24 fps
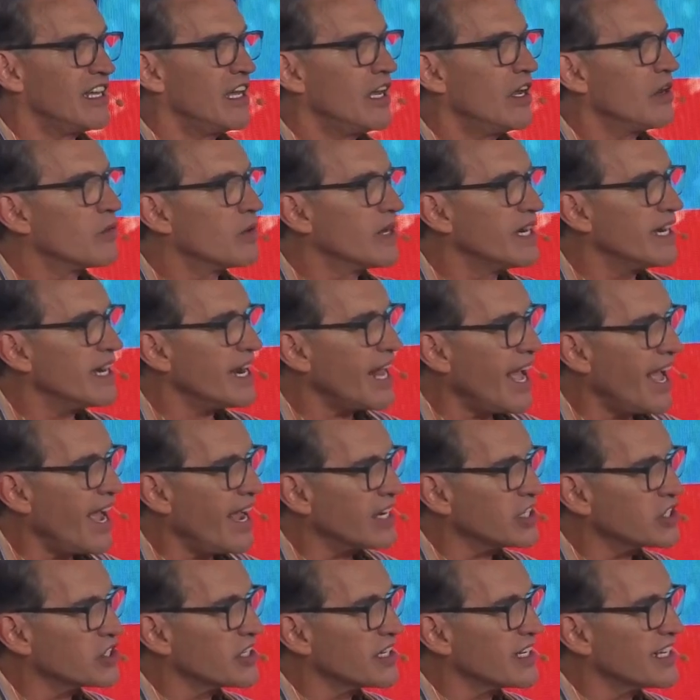When it
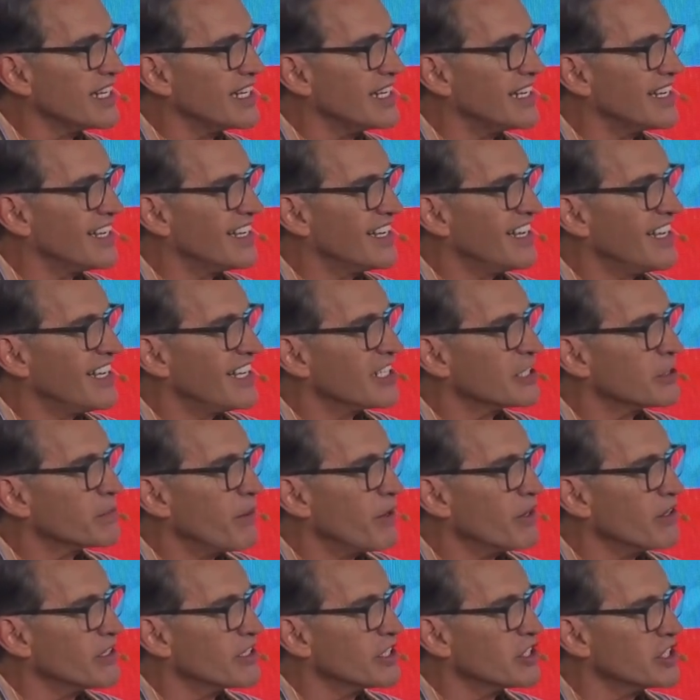actually is
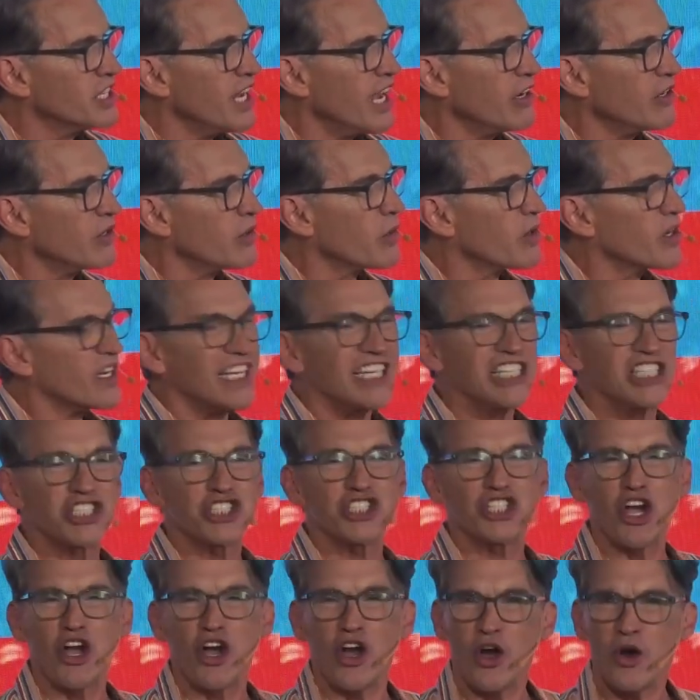part of the shadow work is
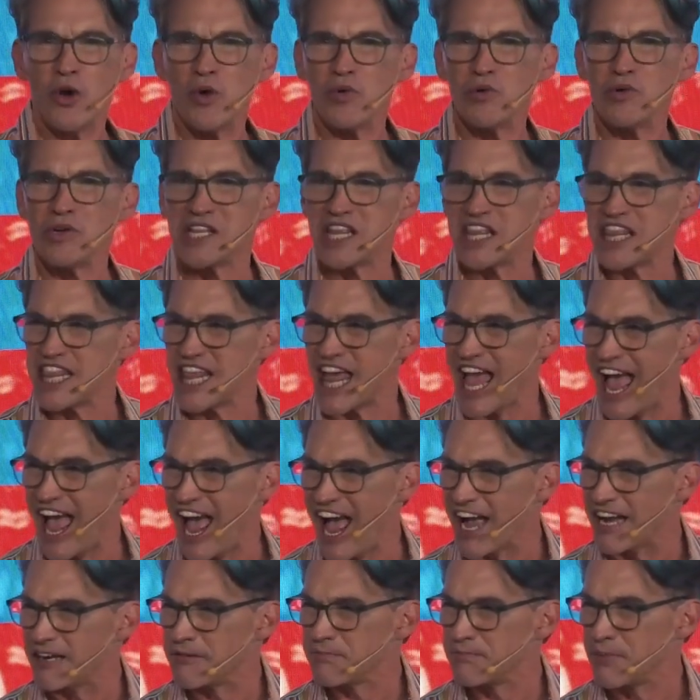to own
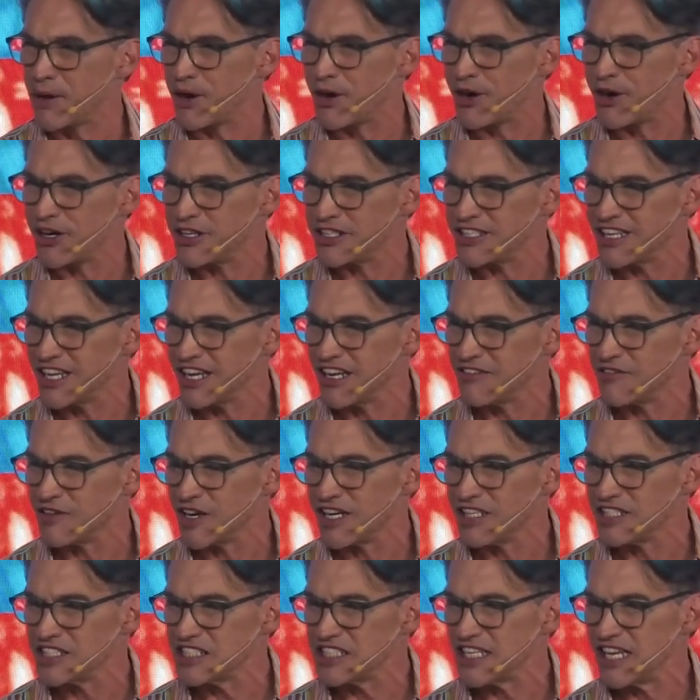that part of
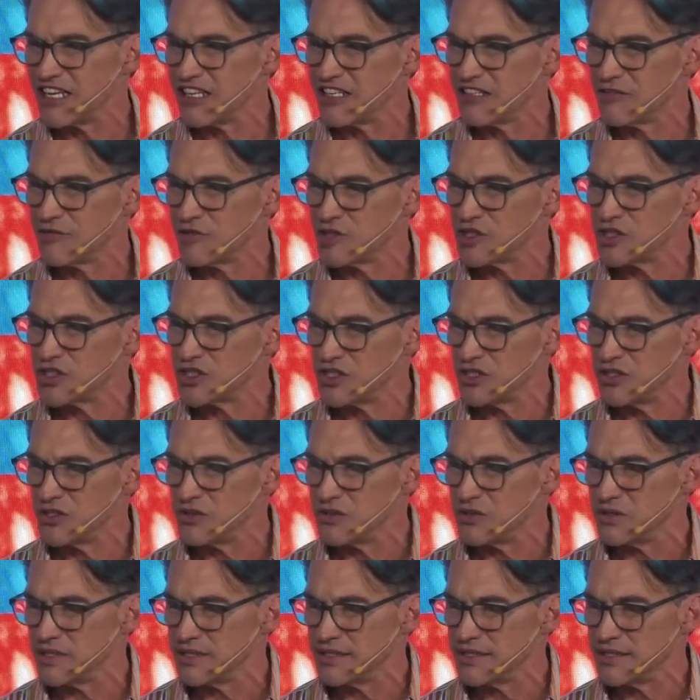ourselves too.